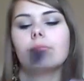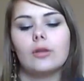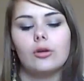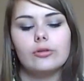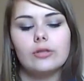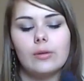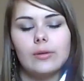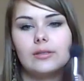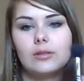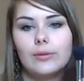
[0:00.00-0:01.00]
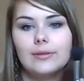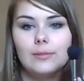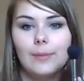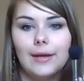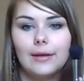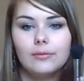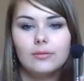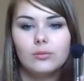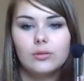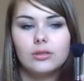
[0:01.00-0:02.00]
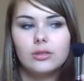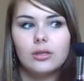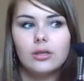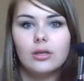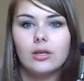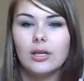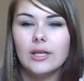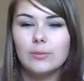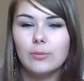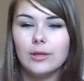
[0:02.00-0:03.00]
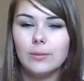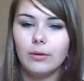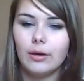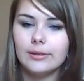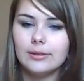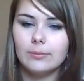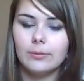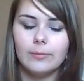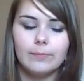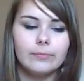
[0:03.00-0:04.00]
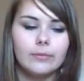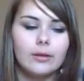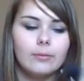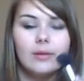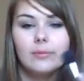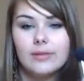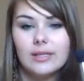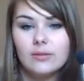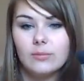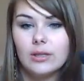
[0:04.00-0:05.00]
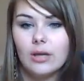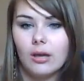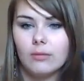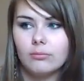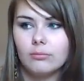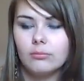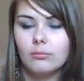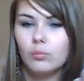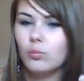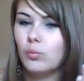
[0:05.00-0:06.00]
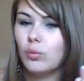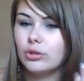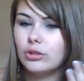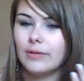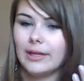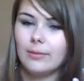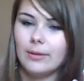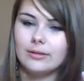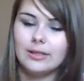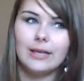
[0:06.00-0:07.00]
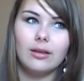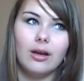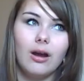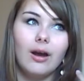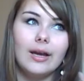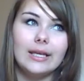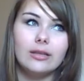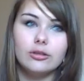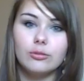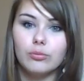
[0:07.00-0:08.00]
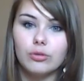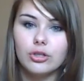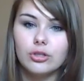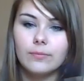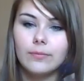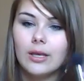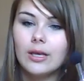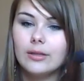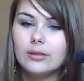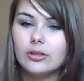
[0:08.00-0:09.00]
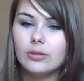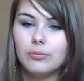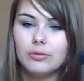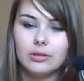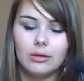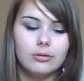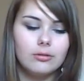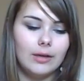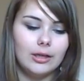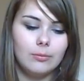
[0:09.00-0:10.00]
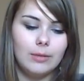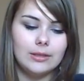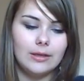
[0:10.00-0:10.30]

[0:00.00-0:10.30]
Also it's £20, which is pretty pricey, but people say to me, what do you recommend to get like a high-end brush? This is the brush I do recommend.